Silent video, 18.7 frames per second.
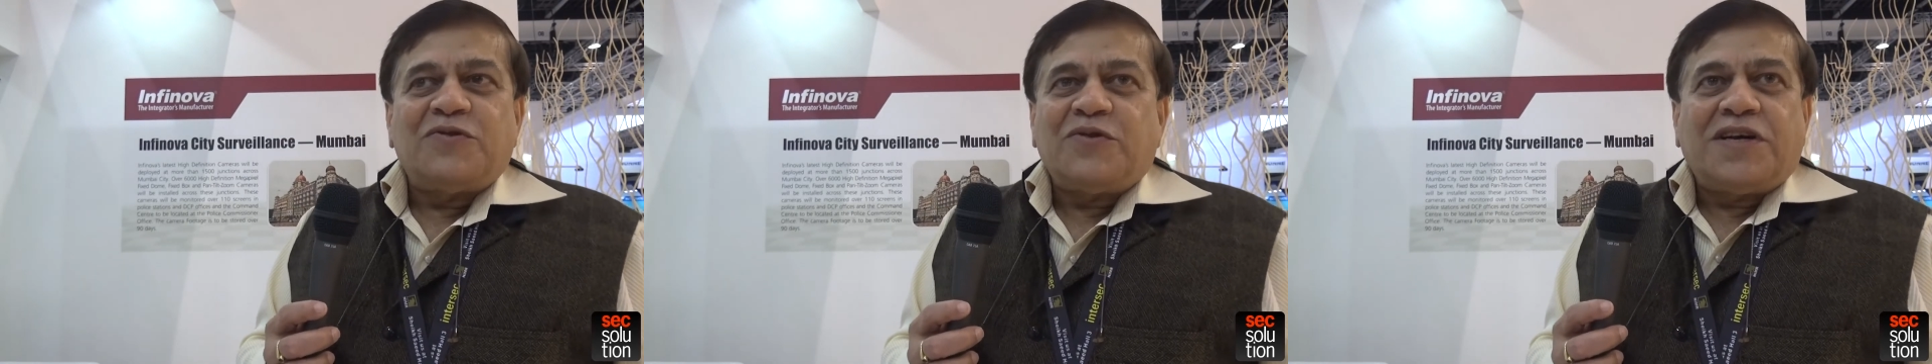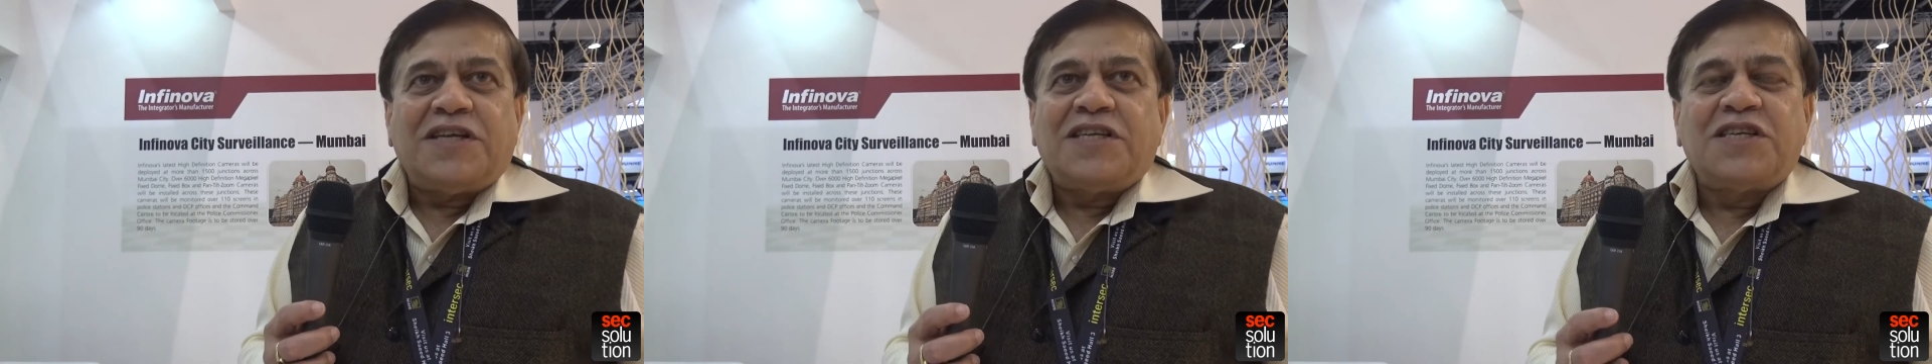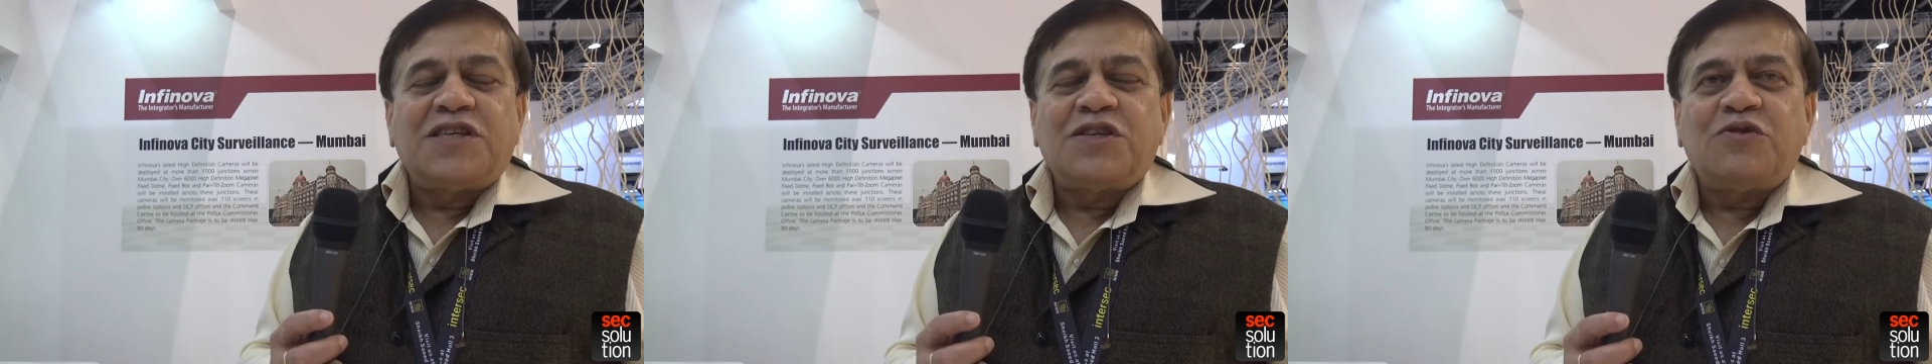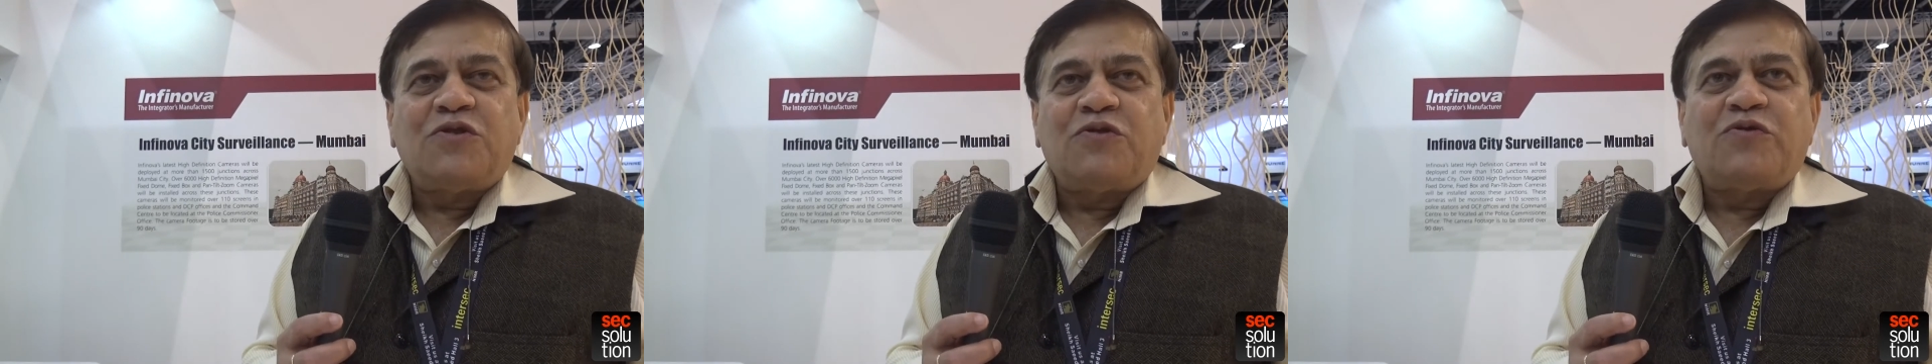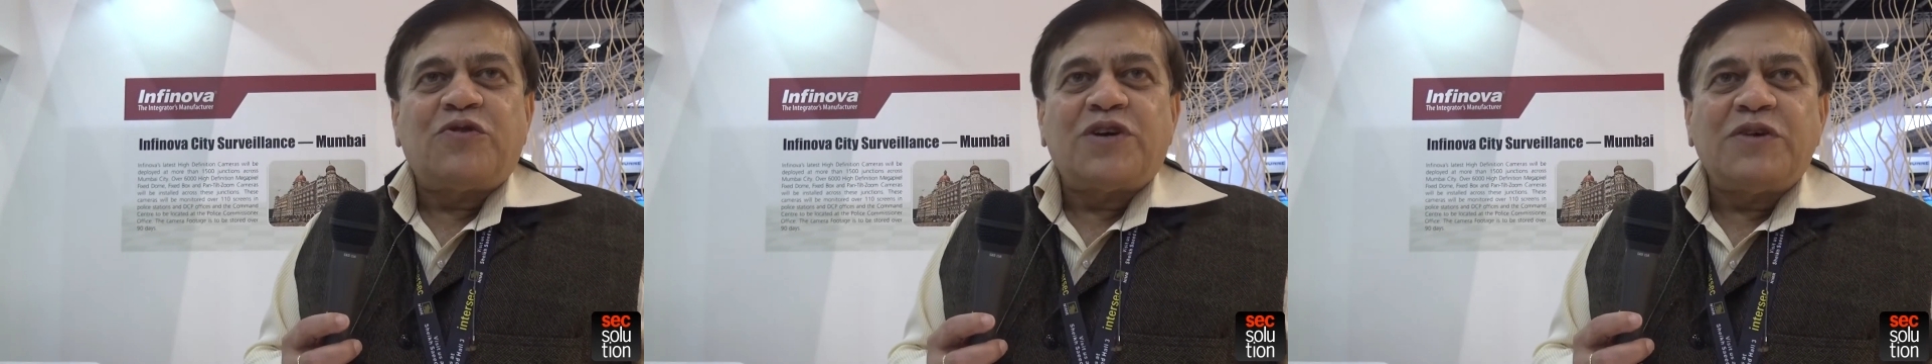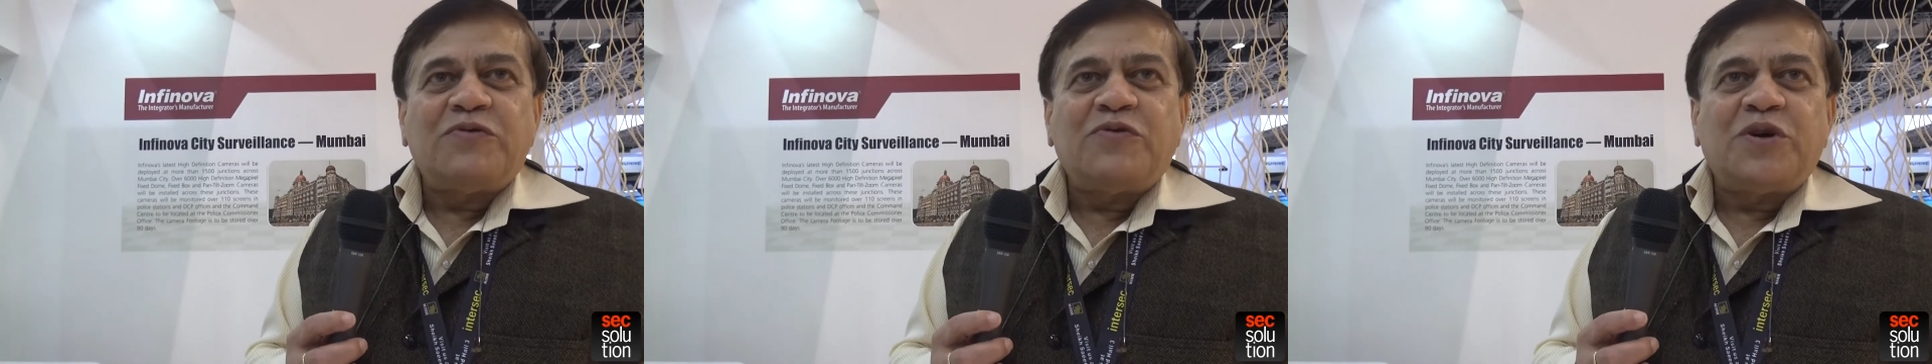okay, this is not
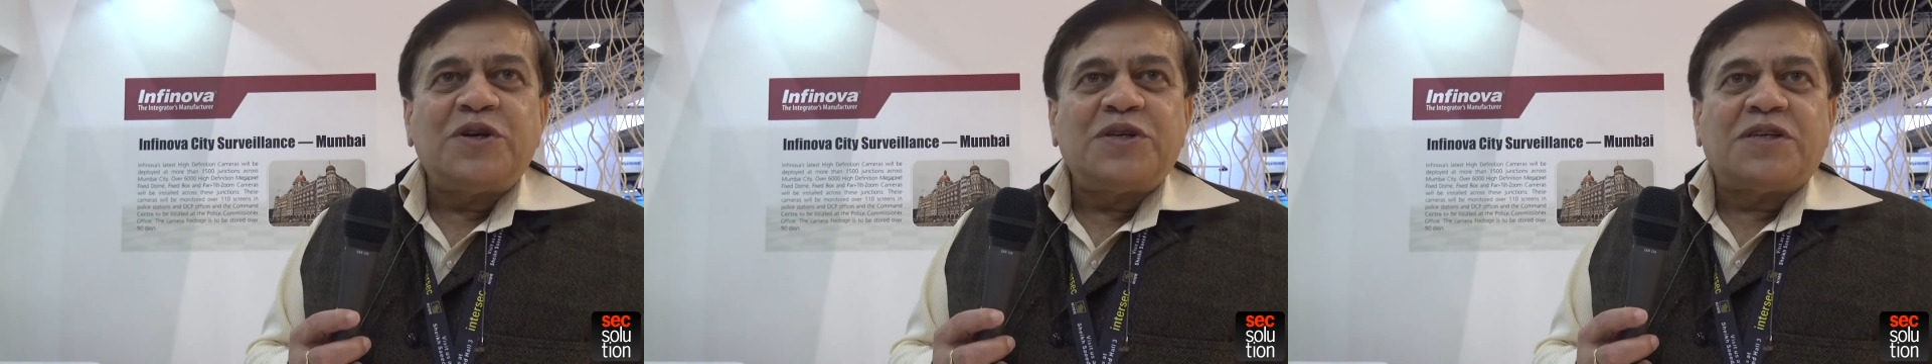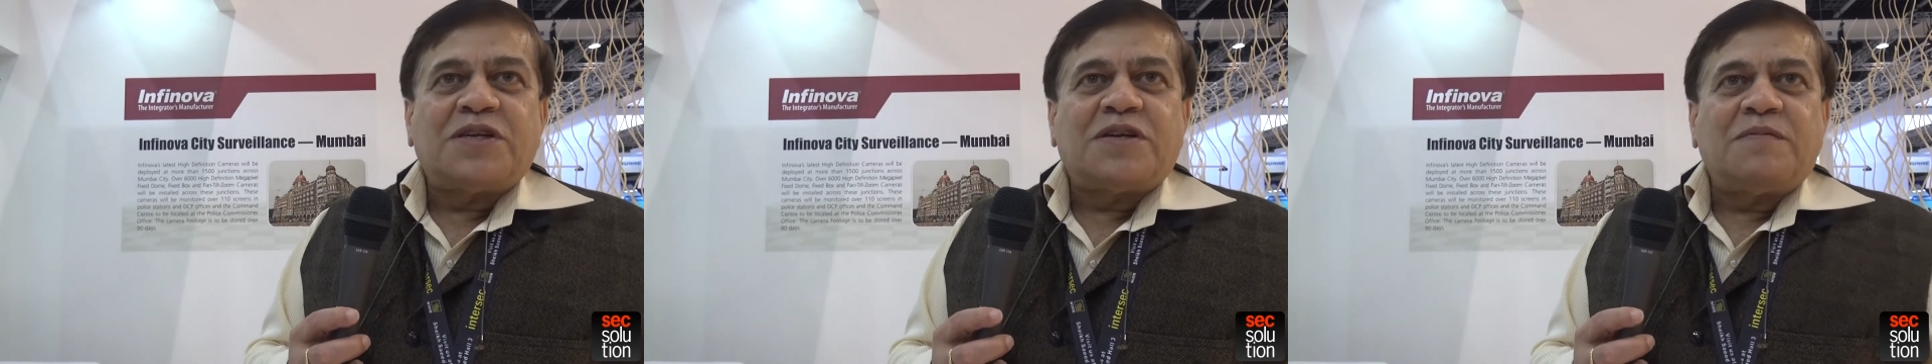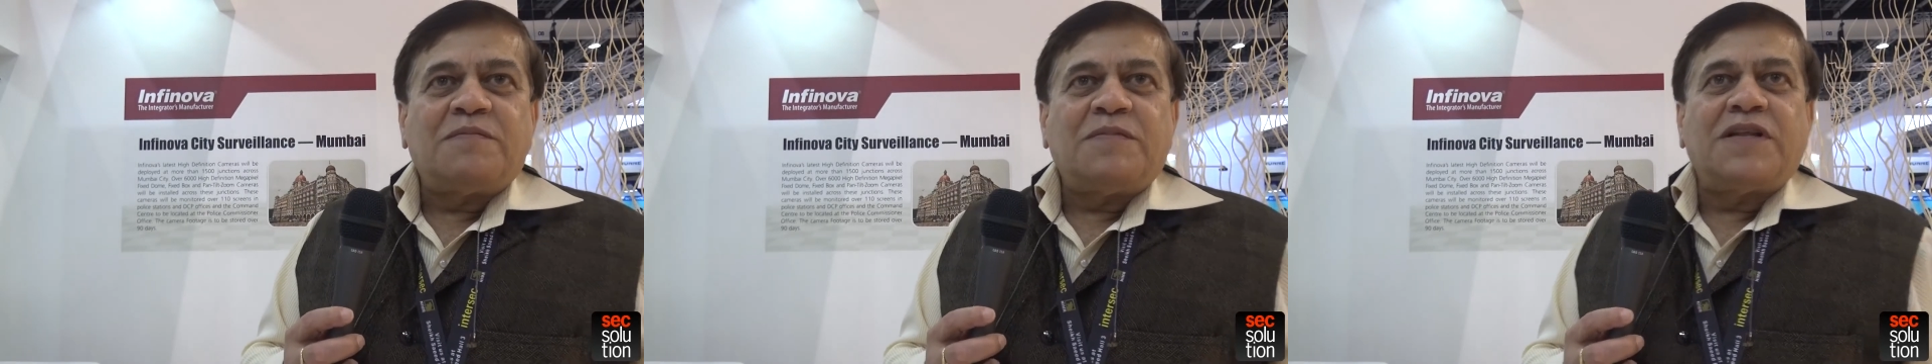what I wanted.